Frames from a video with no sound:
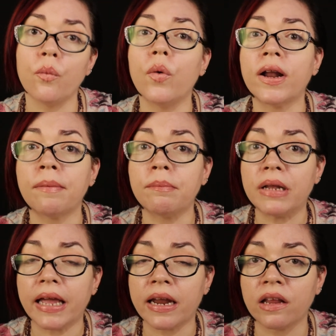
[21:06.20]
what I'm
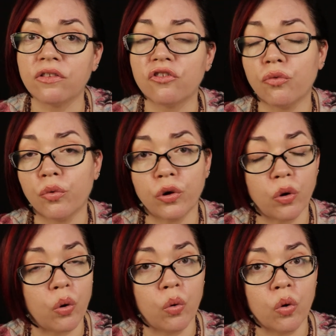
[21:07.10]
planning to
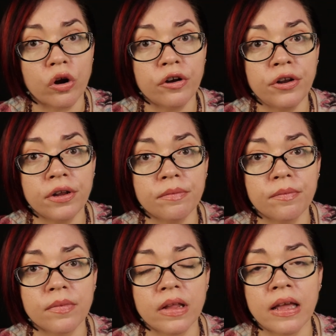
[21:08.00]
record,
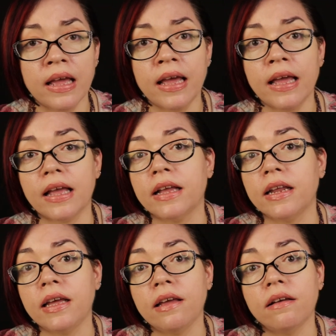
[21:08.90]

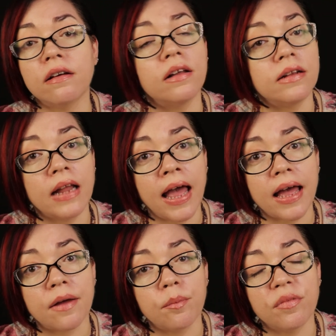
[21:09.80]
any
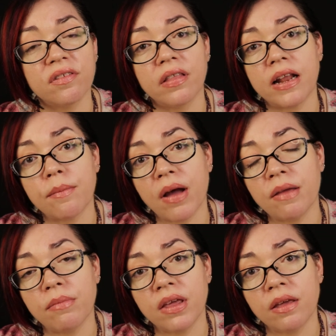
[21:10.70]
collabs that I
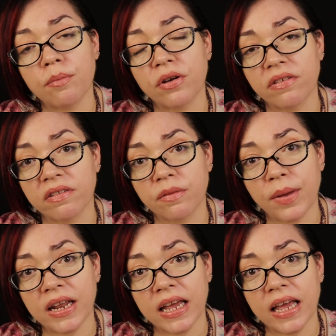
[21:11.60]
might be
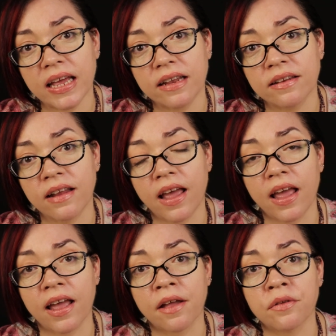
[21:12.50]
participating
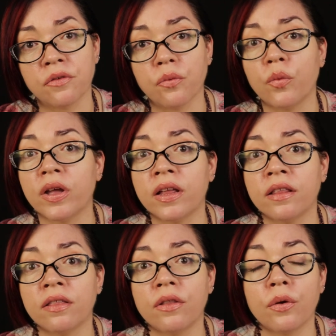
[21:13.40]
in, and
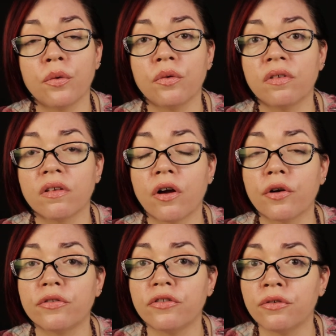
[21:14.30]
when those
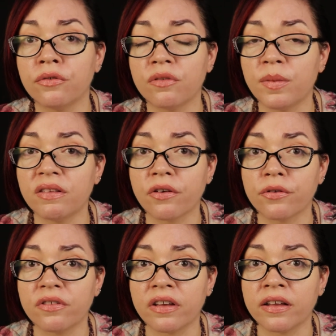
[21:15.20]
are due to be
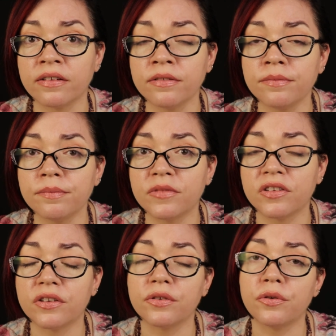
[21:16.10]
turned in
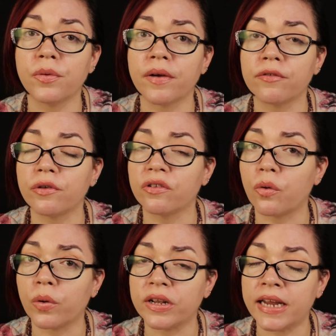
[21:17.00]
to whoever's
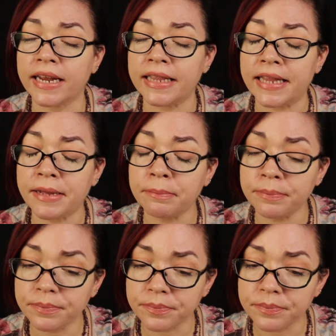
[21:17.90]
coordinating them.